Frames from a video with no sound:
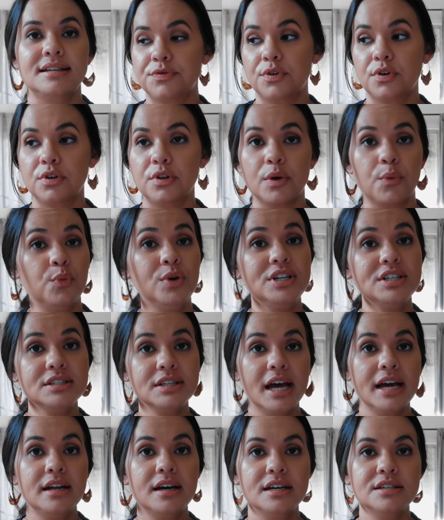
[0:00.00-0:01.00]
For which
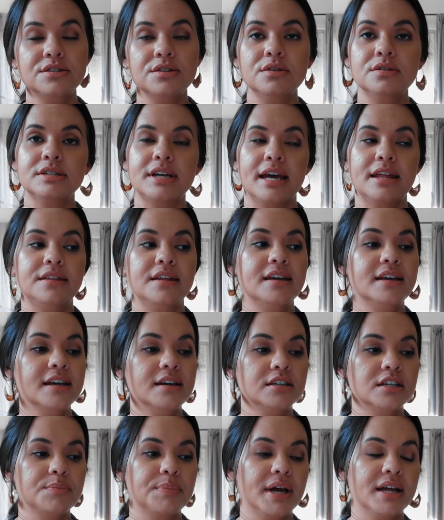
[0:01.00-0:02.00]
side hustles, I think
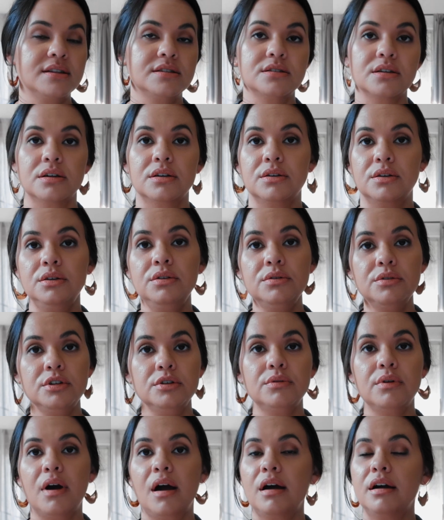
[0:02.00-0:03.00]
it depends on who
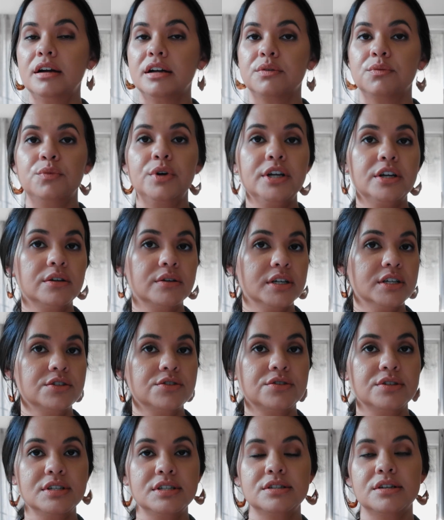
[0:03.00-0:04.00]
you are and what your
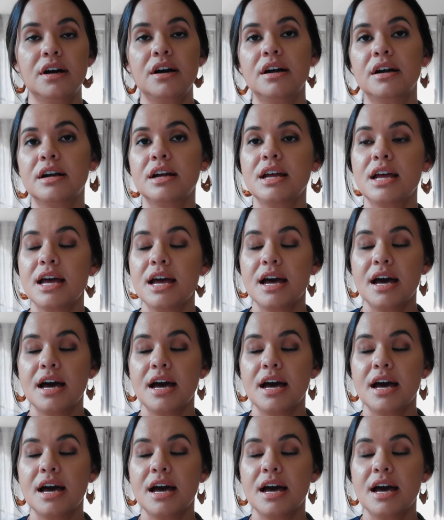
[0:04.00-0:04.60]
interests are